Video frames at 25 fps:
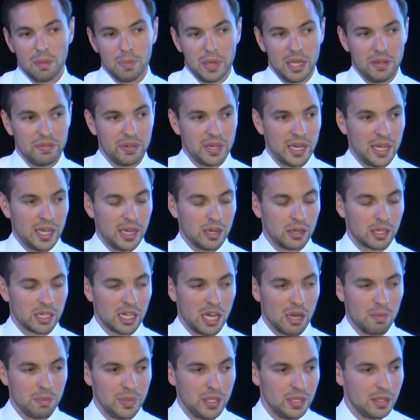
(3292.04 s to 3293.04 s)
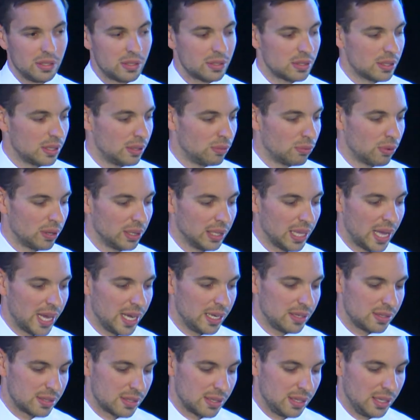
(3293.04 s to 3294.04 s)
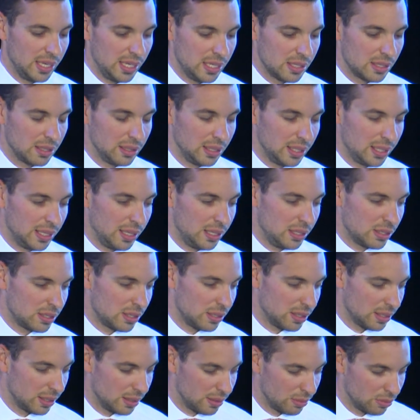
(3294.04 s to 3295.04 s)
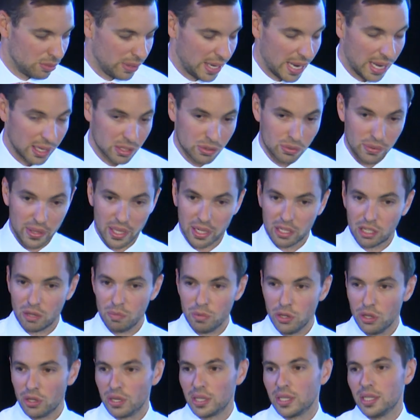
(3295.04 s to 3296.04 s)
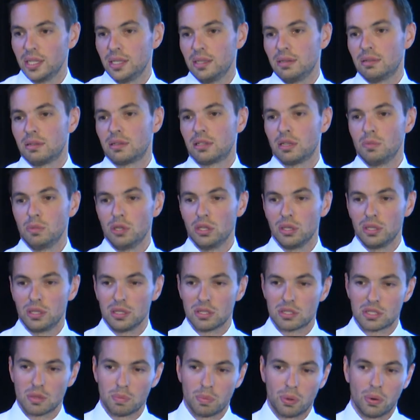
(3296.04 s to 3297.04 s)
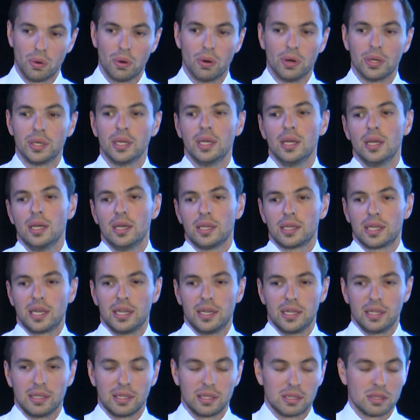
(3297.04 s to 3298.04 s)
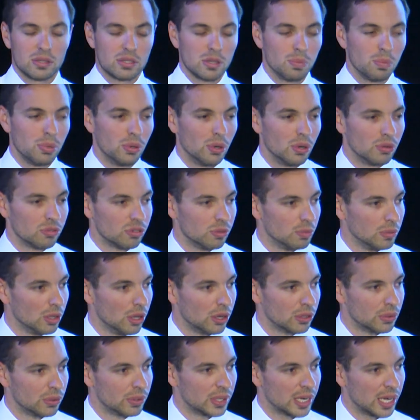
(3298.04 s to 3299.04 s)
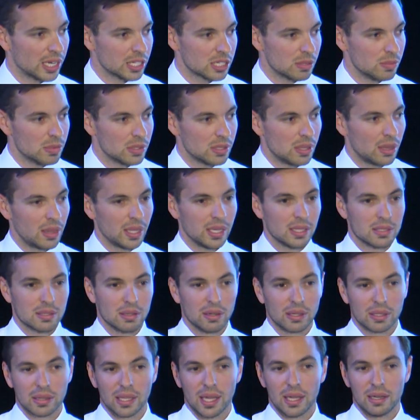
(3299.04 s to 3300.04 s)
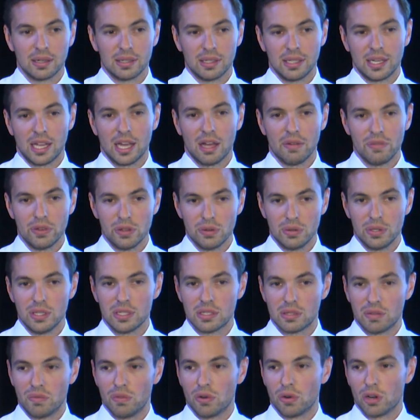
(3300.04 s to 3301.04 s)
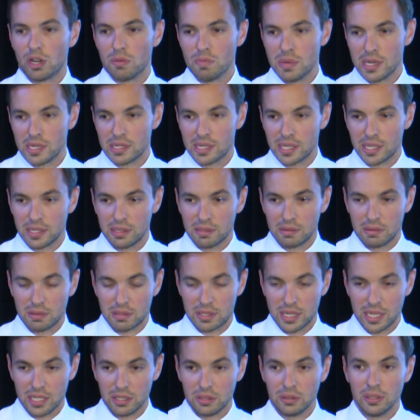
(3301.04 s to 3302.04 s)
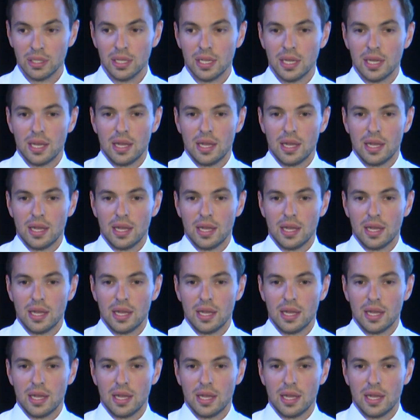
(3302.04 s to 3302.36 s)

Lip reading: Even how companies relate and interact with their community support, getting support from local customers and things like that. In our view, it is a very big deal.